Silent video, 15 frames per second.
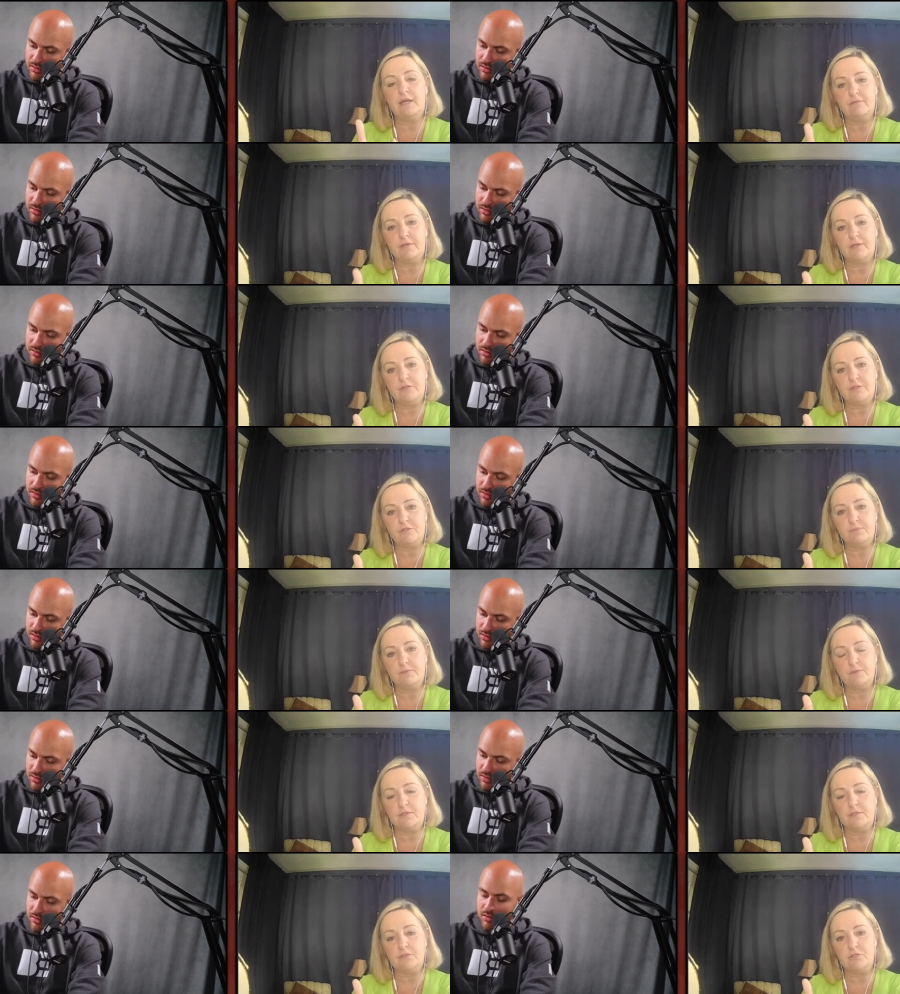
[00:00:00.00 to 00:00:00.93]

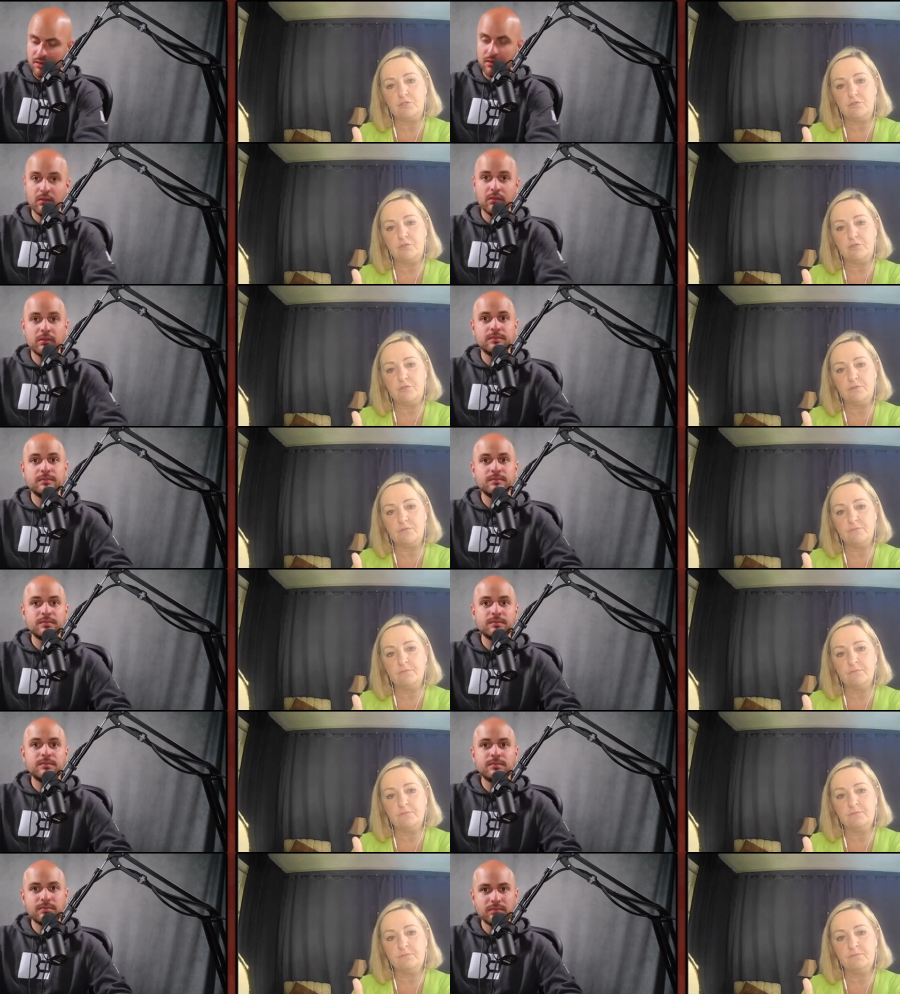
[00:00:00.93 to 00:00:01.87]
Speaker 1: 100% choice.
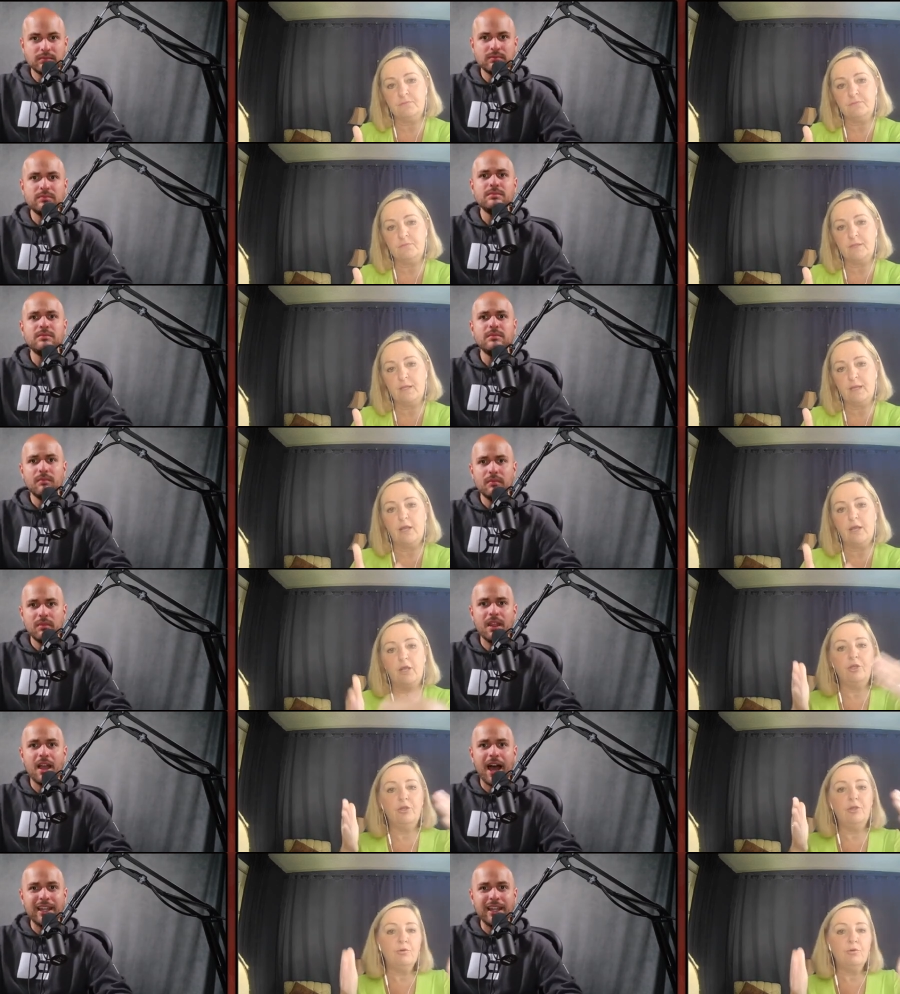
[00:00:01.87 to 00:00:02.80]

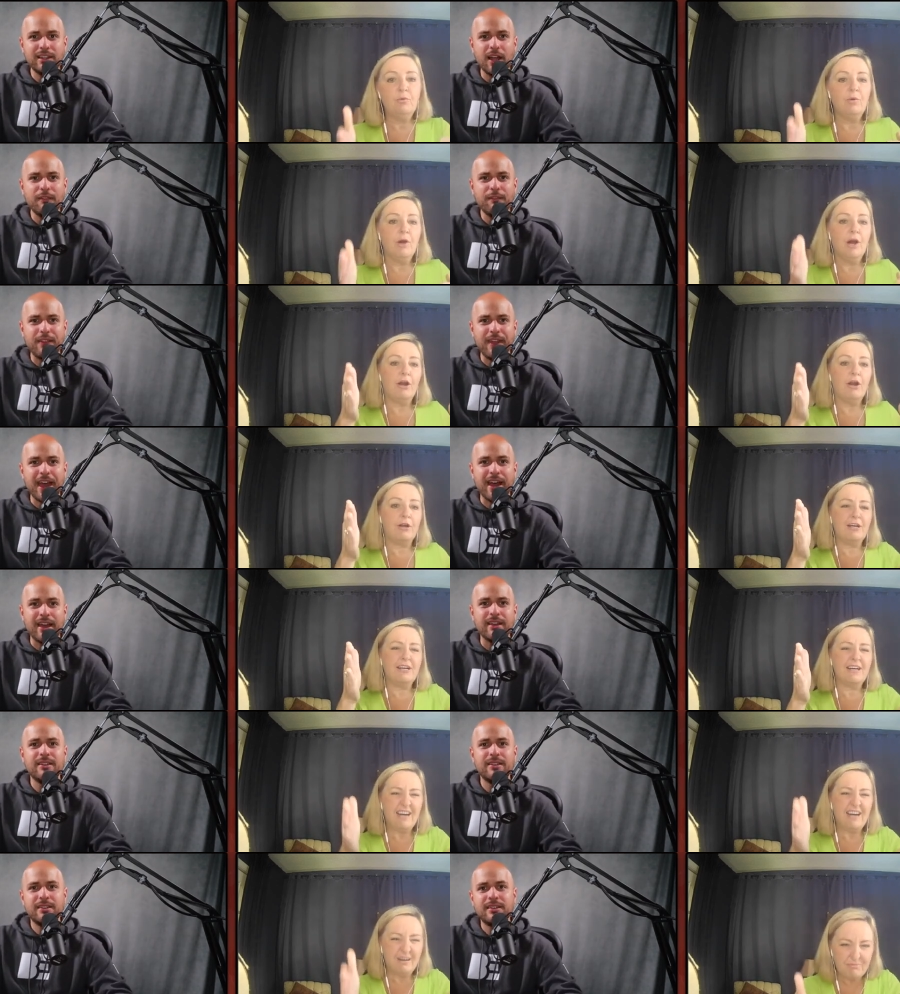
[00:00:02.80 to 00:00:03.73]
I you are
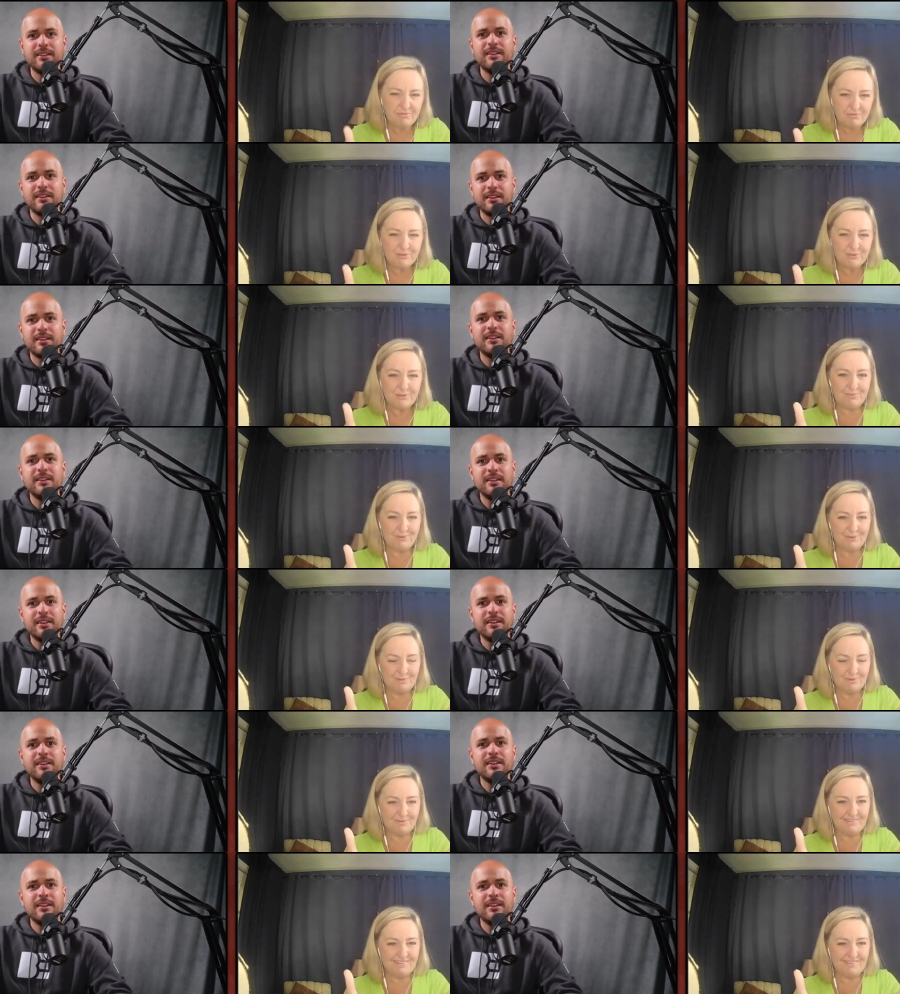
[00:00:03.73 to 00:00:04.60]
comfortable